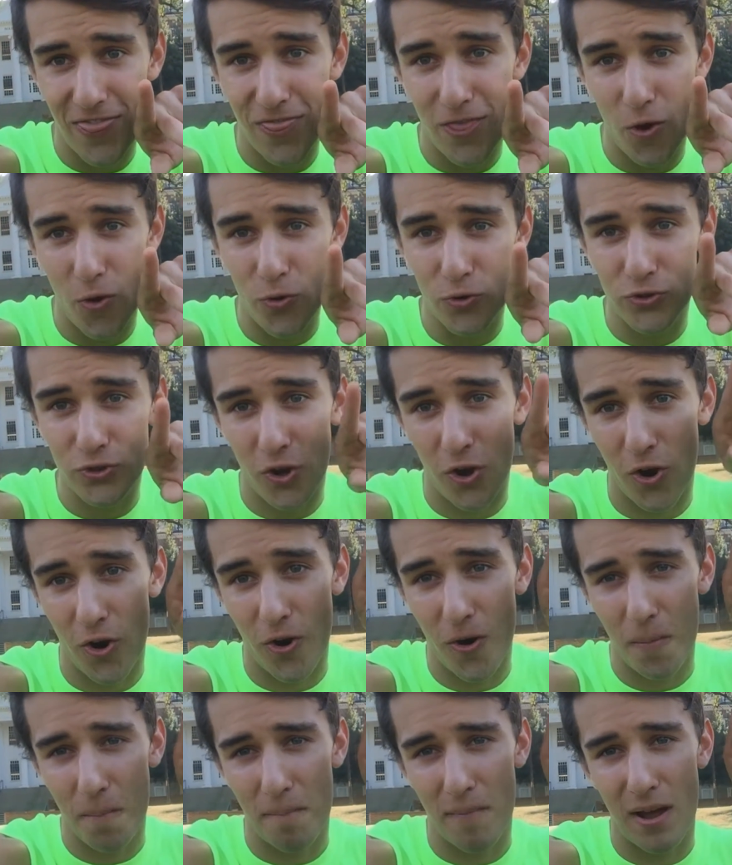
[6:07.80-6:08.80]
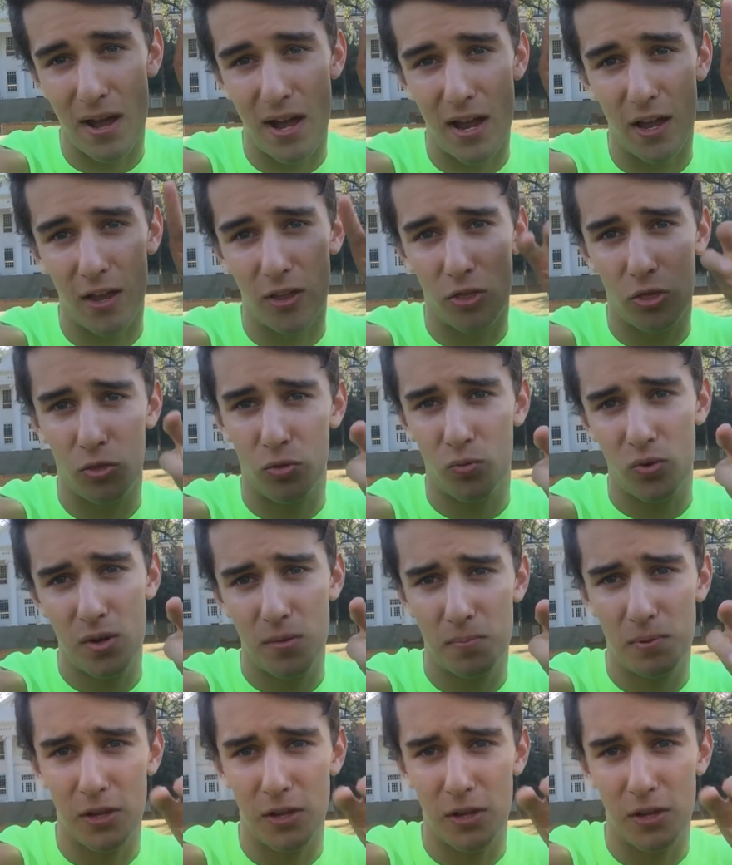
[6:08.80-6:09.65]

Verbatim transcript: Those are my three